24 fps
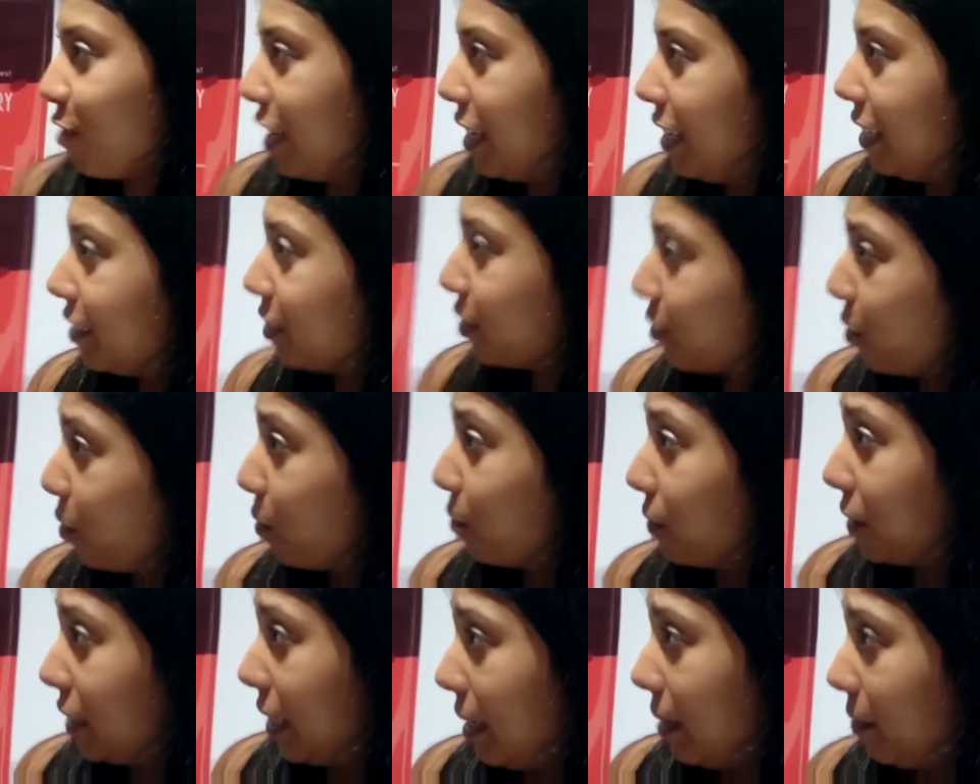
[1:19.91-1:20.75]
3
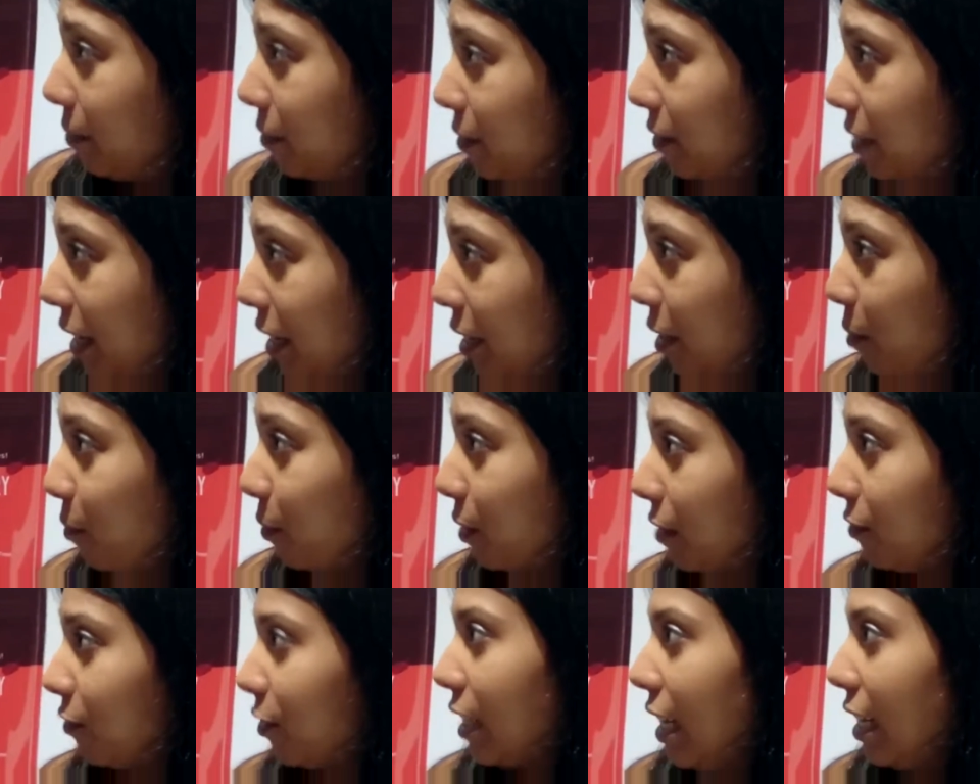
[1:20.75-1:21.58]
top tips that you
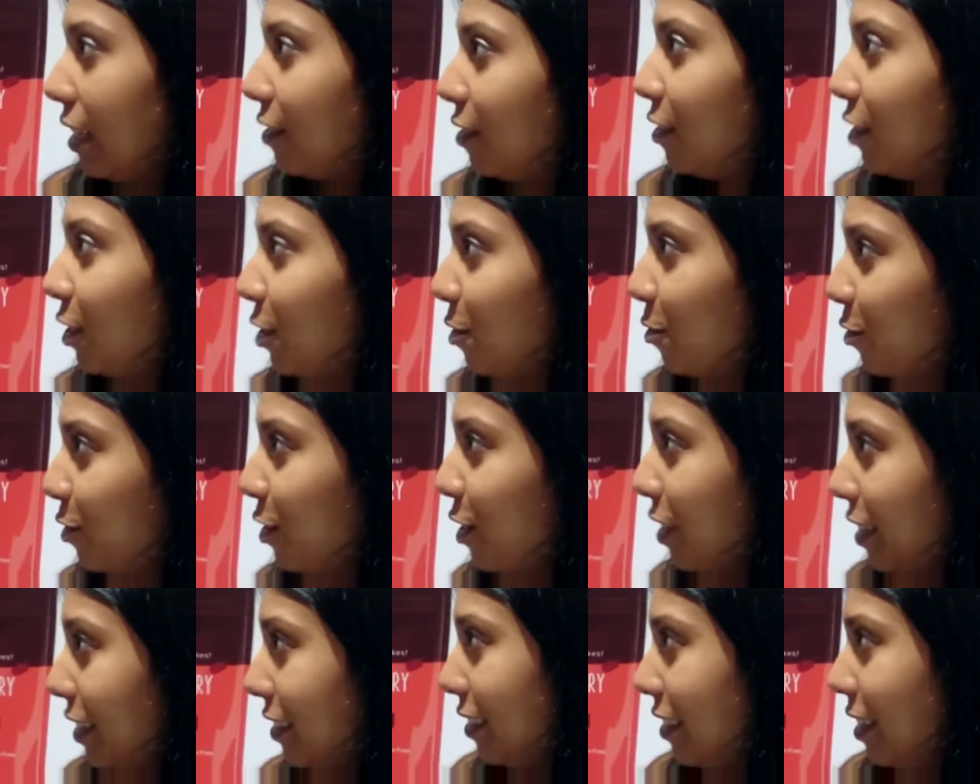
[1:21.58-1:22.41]
would have said to your
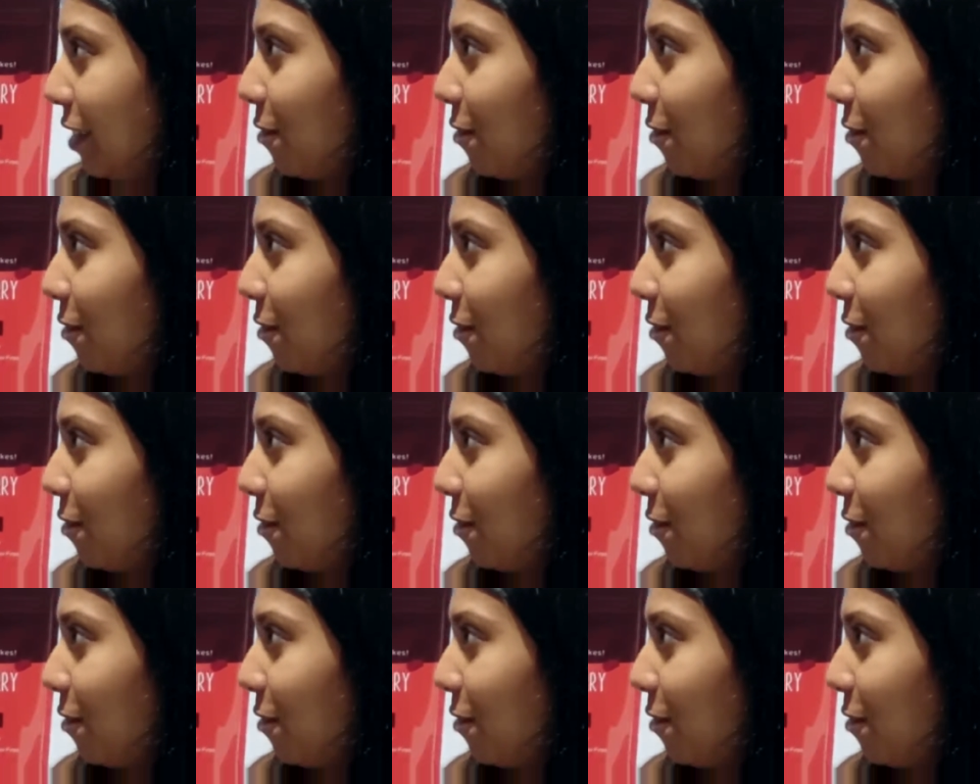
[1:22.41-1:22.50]
younger